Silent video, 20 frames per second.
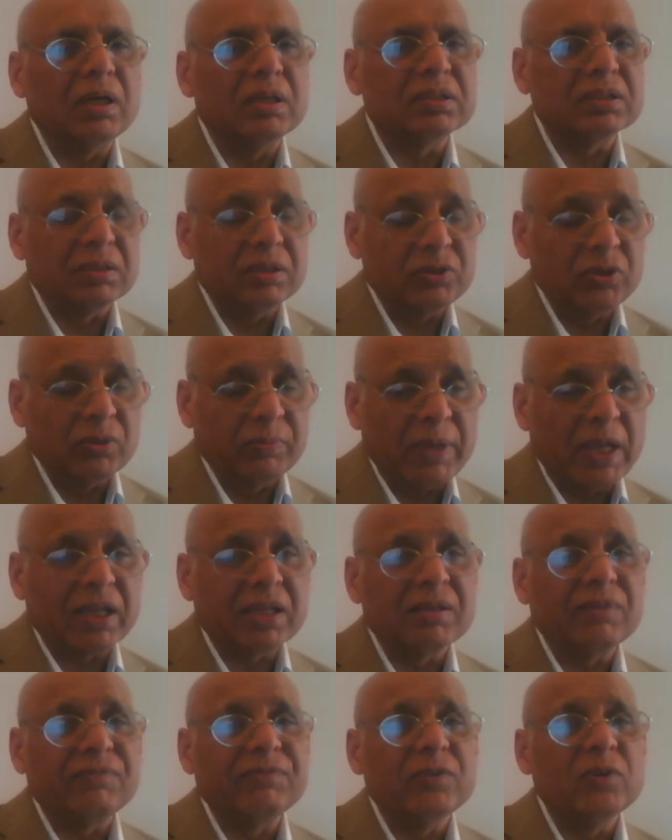so you
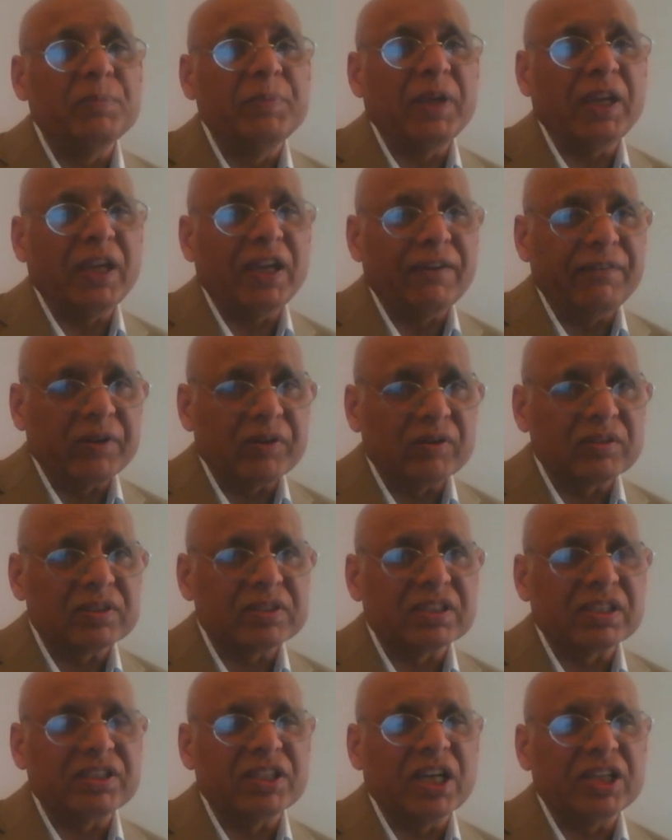make a few behavioral
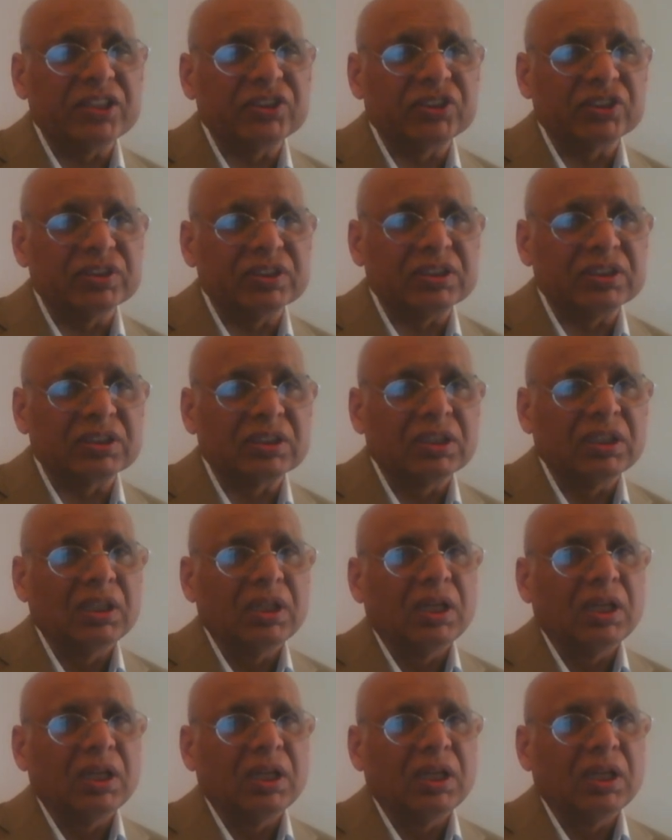suggestions